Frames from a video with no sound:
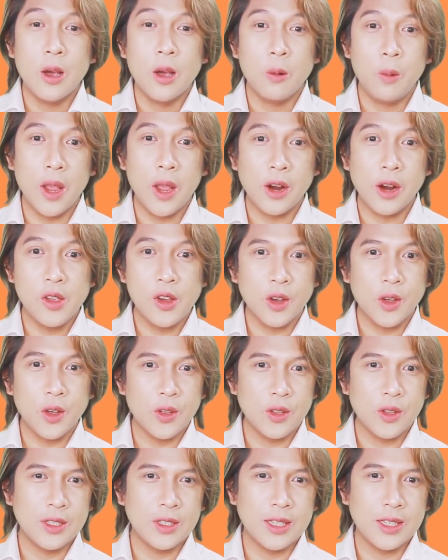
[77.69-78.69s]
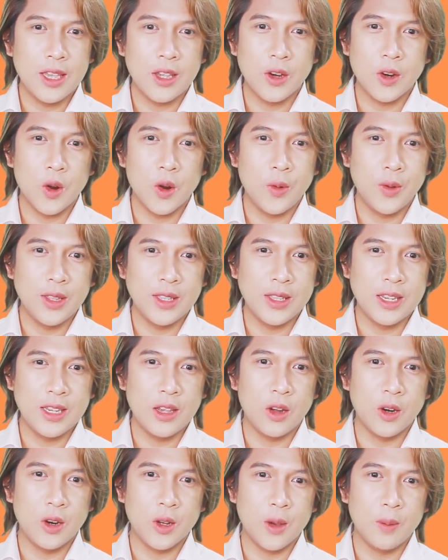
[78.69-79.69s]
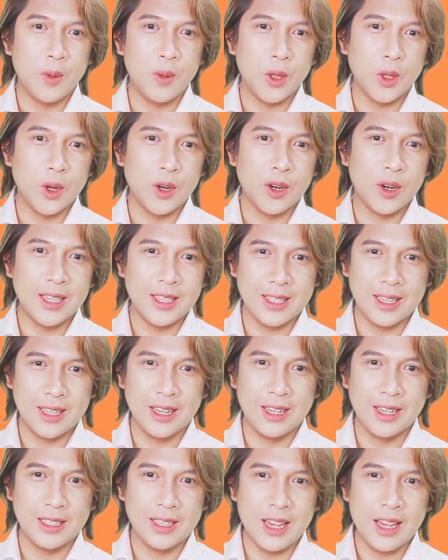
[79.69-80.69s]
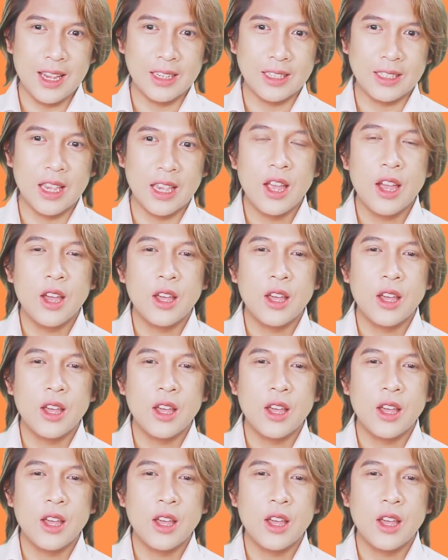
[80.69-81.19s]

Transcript: where you're going to take your OET on computer listening test,